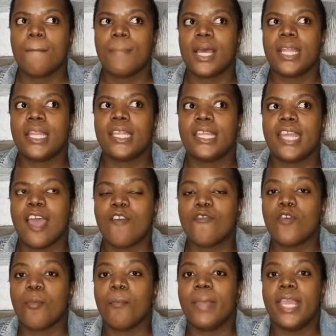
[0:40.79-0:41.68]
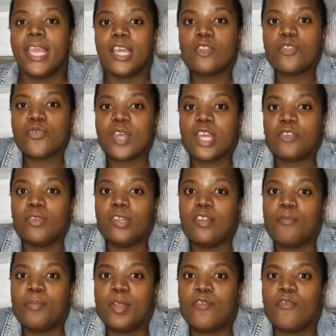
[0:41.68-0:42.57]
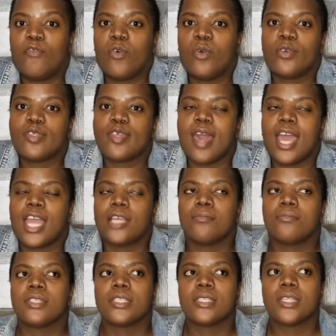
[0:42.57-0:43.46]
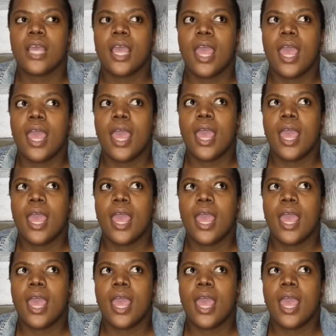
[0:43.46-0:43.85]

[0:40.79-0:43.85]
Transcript: But yeah, for me it's actually been four times.